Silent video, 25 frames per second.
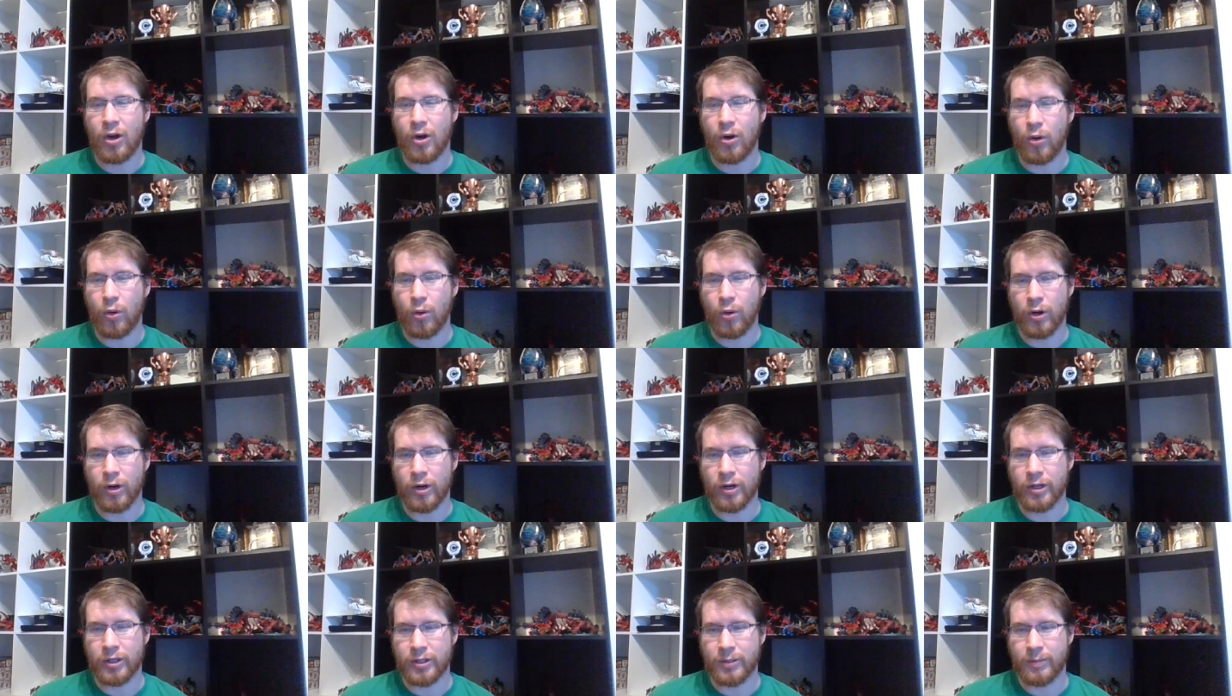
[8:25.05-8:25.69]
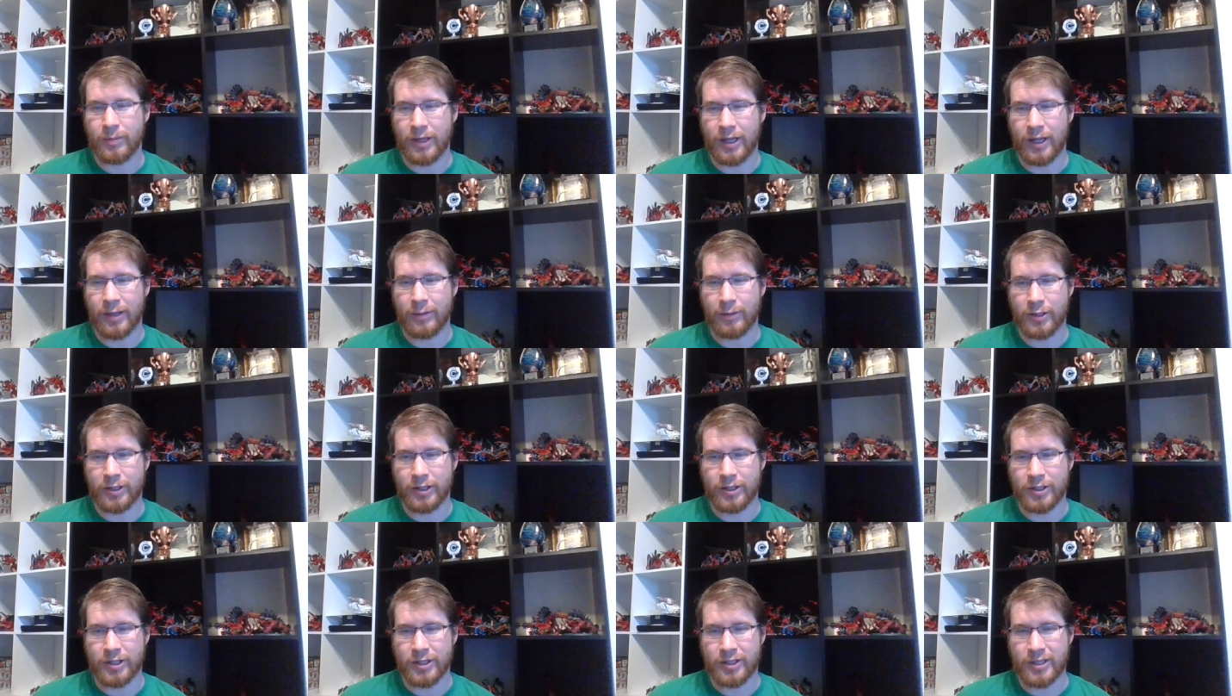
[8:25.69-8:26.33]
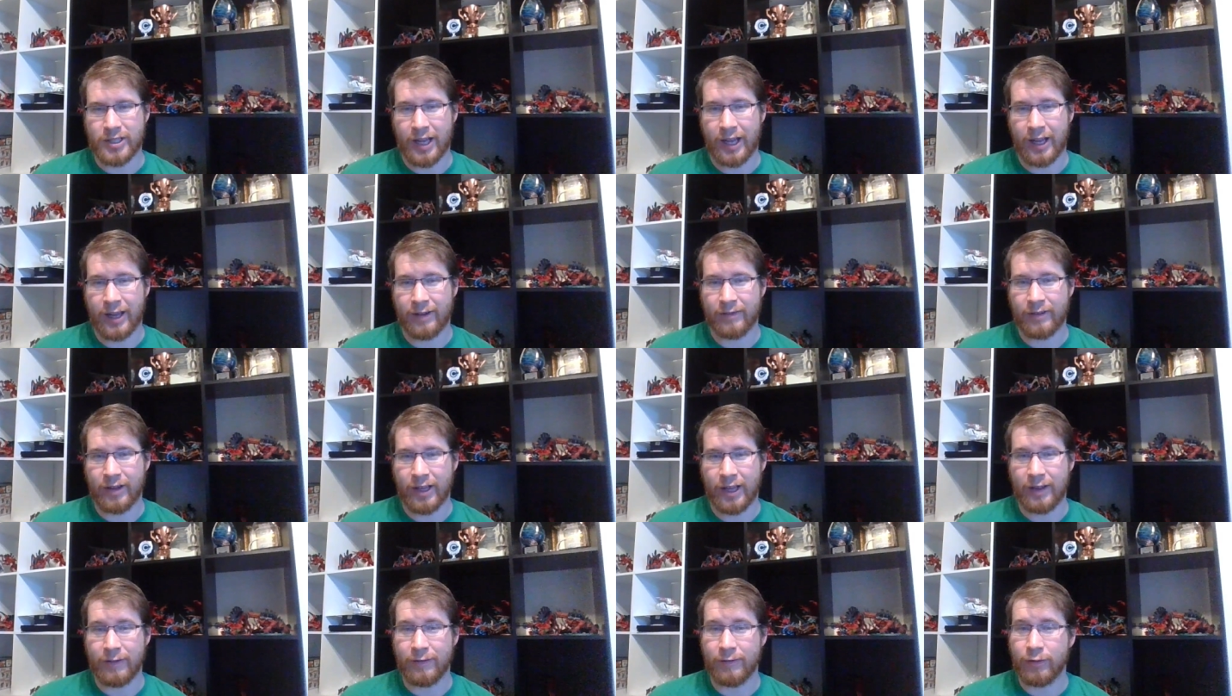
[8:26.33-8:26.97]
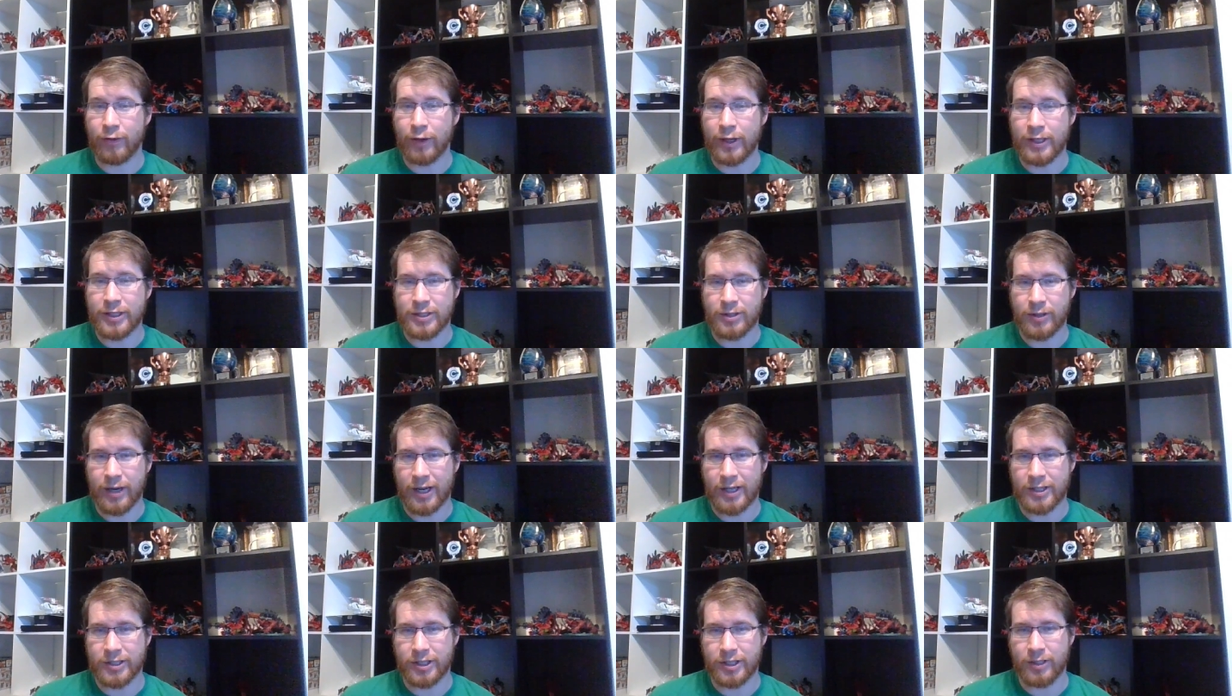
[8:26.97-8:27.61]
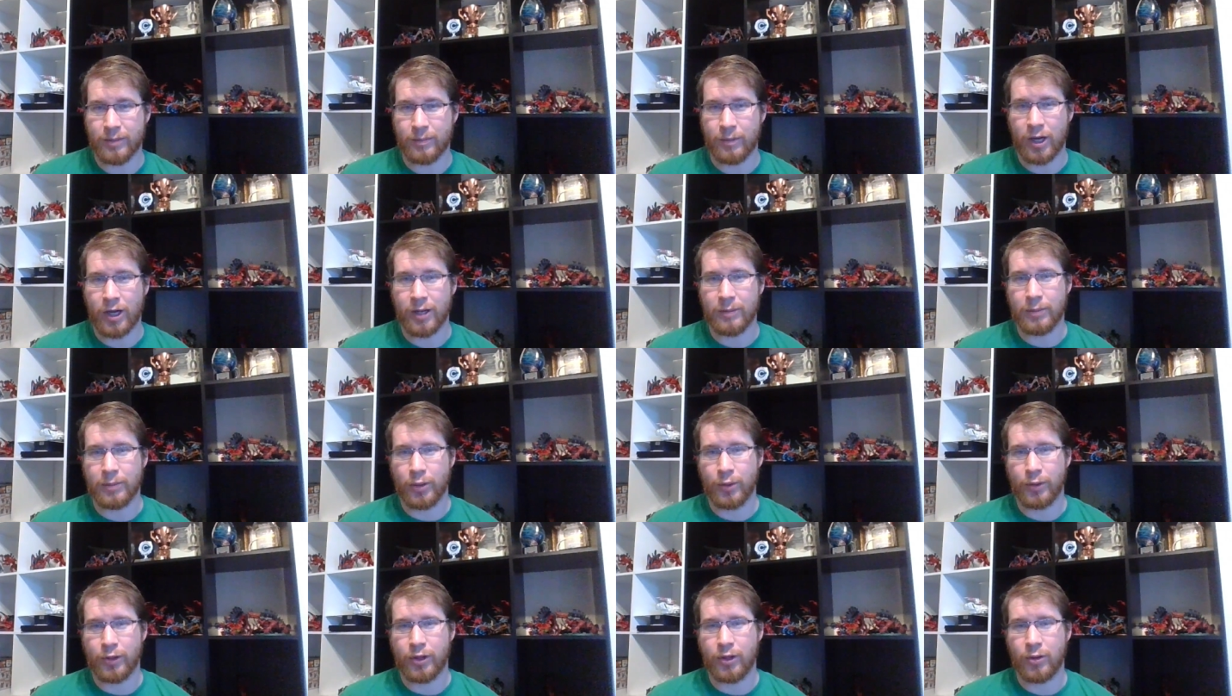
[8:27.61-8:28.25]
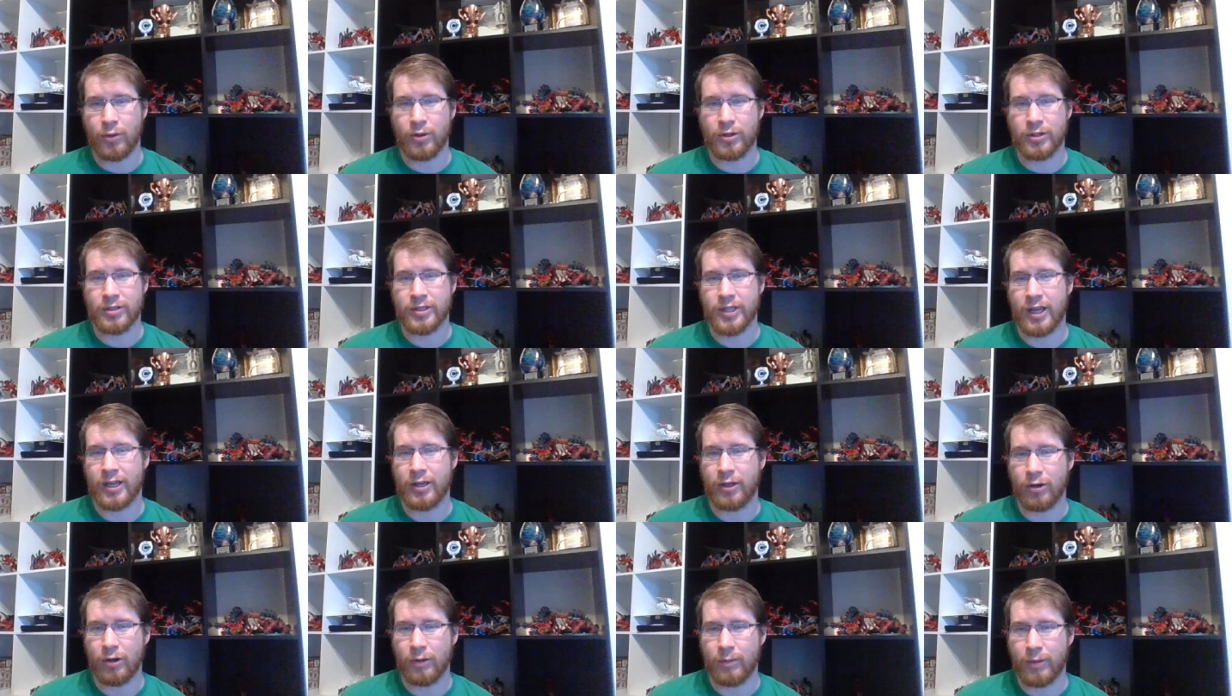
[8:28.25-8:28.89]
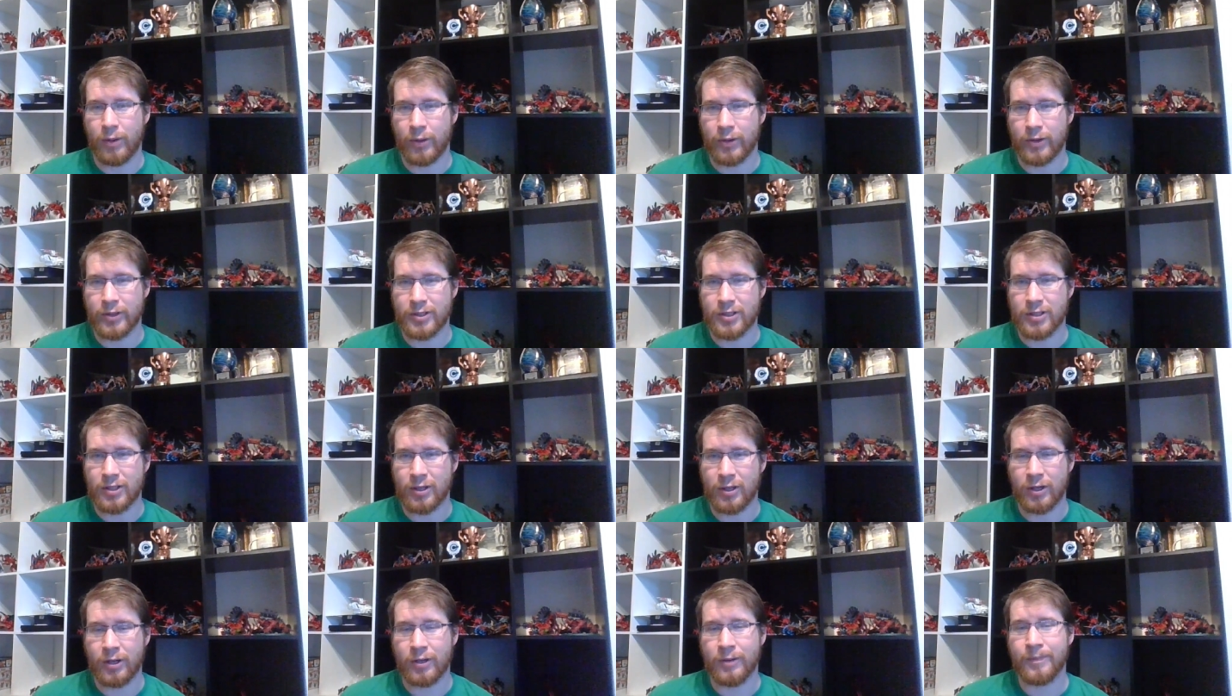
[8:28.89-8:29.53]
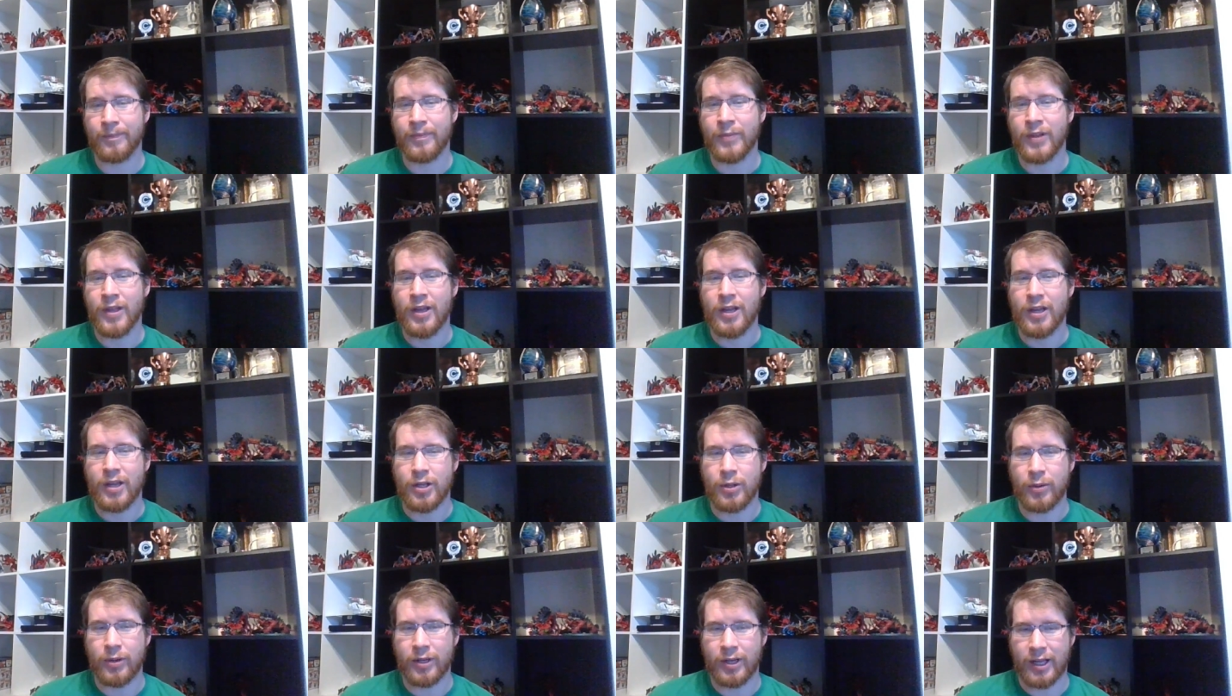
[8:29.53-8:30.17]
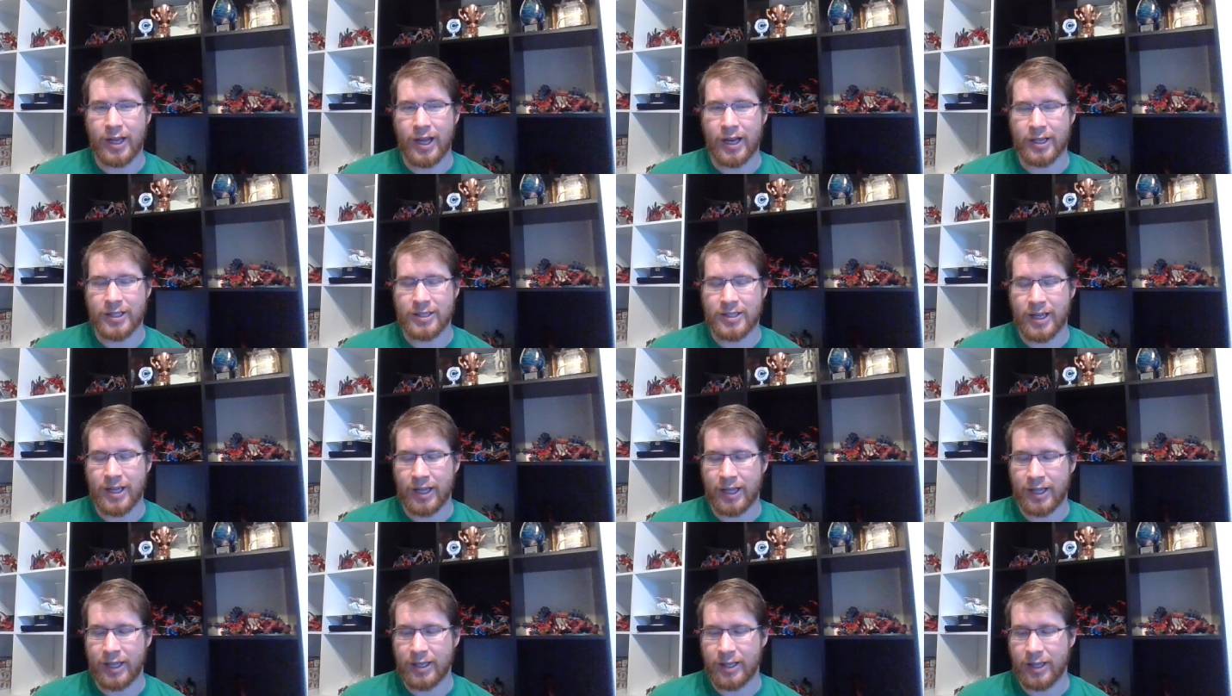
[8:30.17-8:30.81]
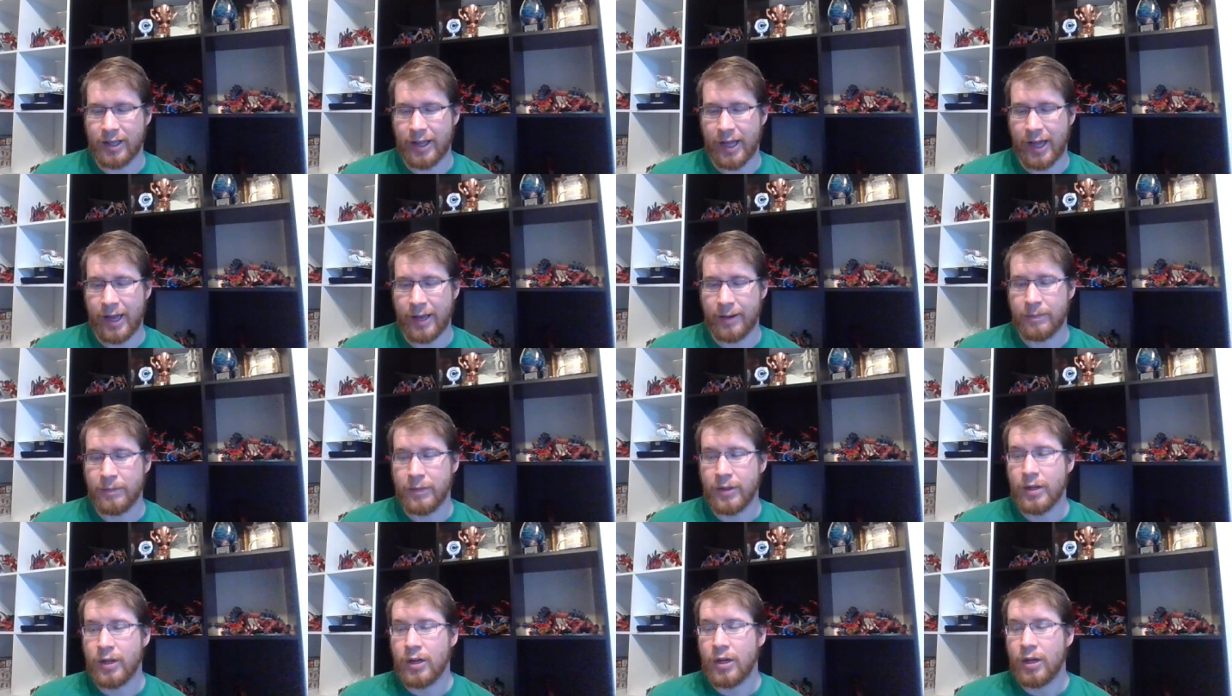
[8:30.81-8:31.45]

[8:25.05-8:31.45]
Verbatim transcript: or to be able to just have a free stratagem on both yours and your opponent's turn. You can kind of tech into that.